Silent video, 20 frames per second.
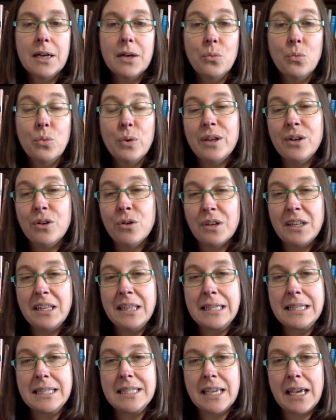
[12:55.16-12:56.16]
We're not in
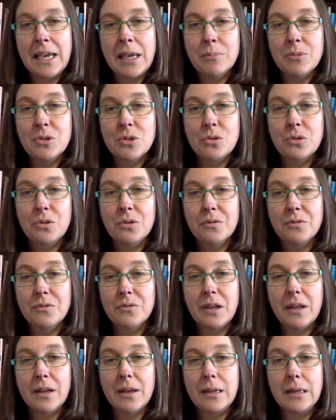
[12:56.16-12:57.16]
the same sort of
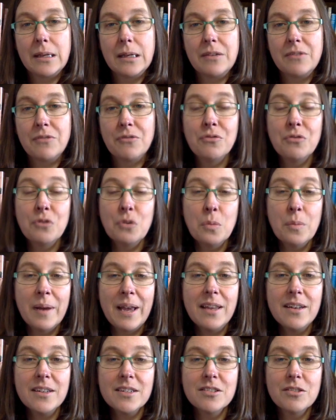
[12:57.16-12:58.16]

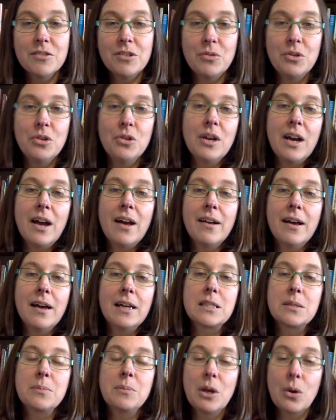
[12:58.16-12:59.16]
format, so you can't
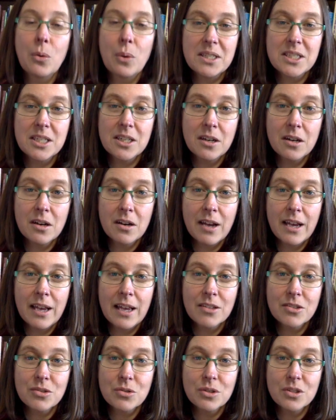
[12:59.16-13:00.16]
ask me a question and I
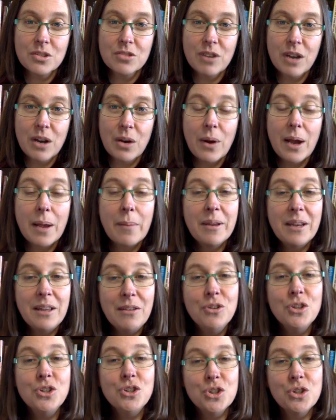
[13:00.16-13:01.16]
answer it straight away. But
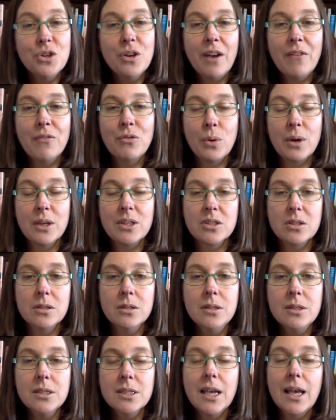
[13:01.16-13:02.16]
if you do have
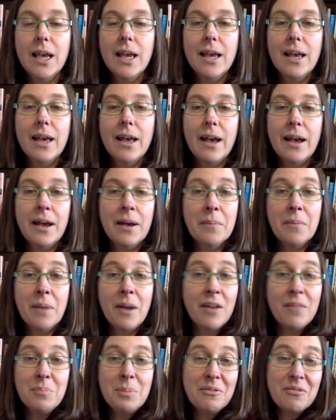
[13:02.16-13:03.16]
questions,
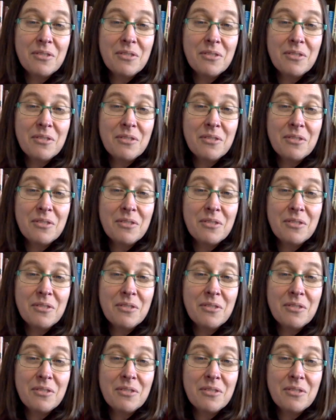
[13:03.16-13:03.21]
I'd be